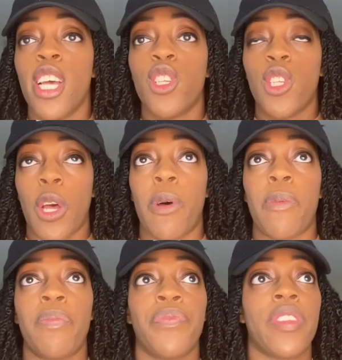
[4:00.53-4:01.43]

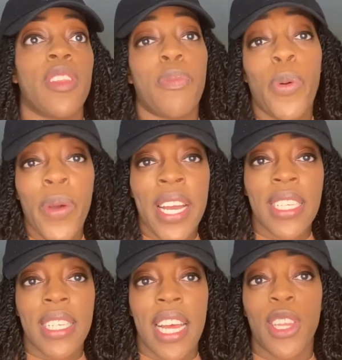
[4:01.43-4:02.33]
So the
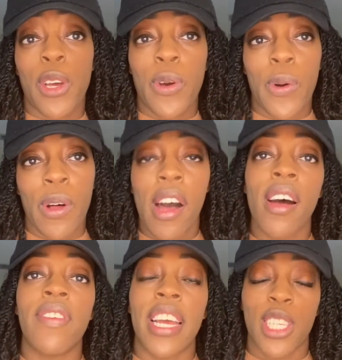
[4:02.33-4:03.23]
point and the goal
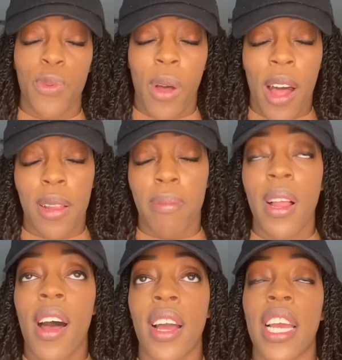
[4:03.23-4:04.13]
of Auntie Wahala
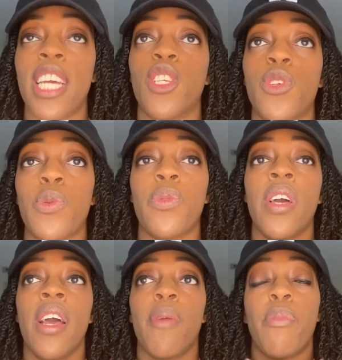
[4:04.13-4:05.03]
blog is to
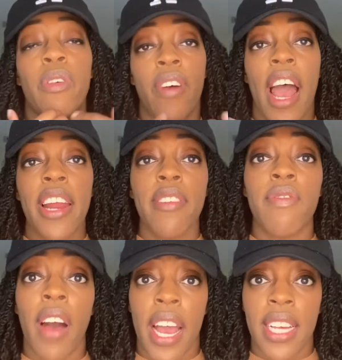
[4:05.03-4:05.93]
provide
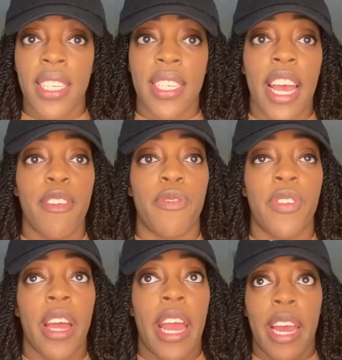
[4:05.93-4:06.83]
advice and,
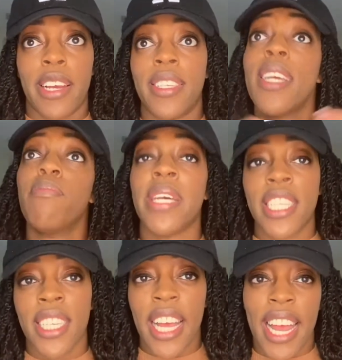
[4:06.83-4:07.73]
and
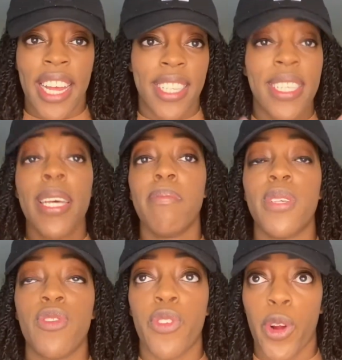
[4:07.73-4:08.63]
tidbits and
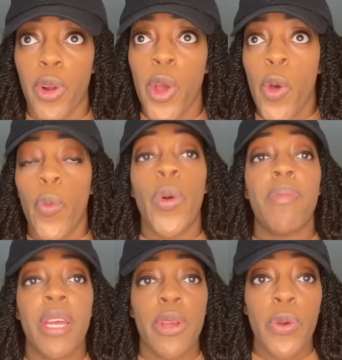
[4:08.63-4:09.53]
tips for
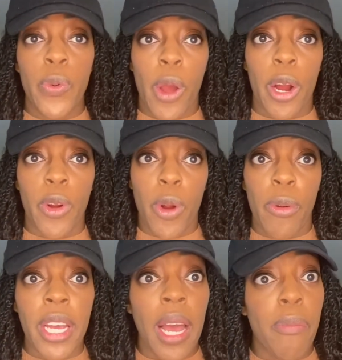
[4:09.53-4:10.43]
women who are
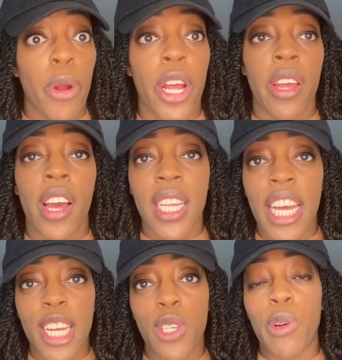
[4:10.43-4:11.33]
growing up, or young
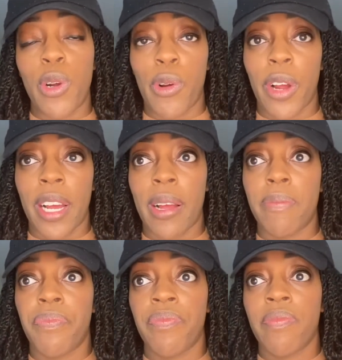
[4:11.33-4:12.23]
ladies who are growing up